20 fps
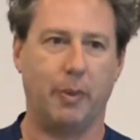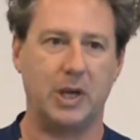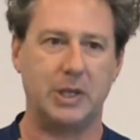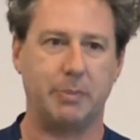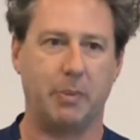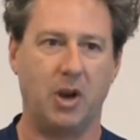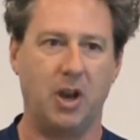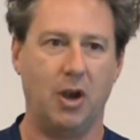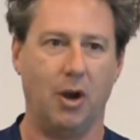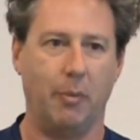too
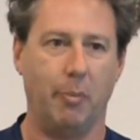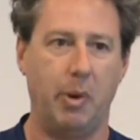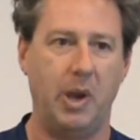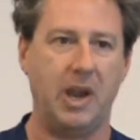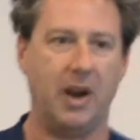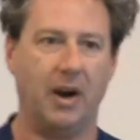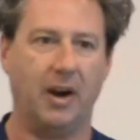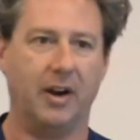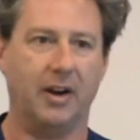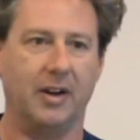much money on
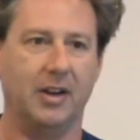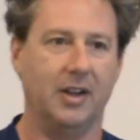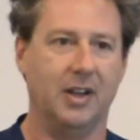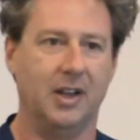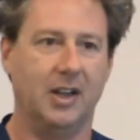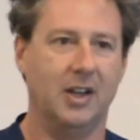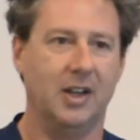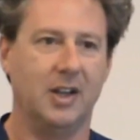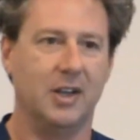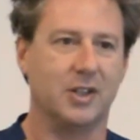beer.
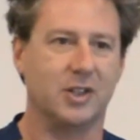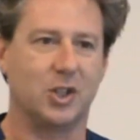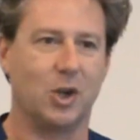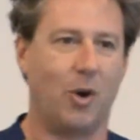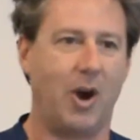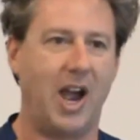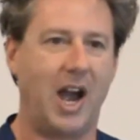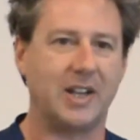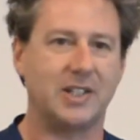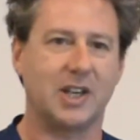
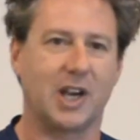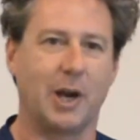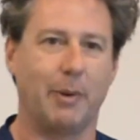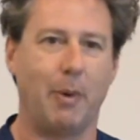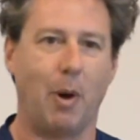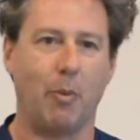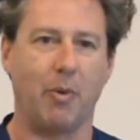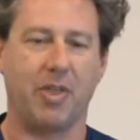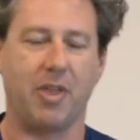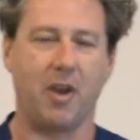So I had to
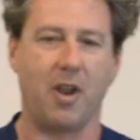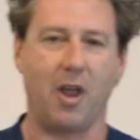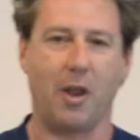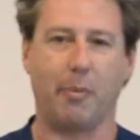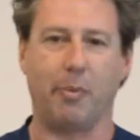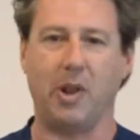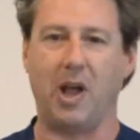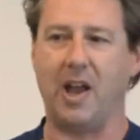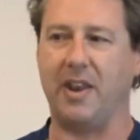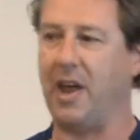come up with
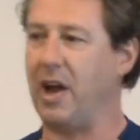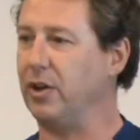another plan.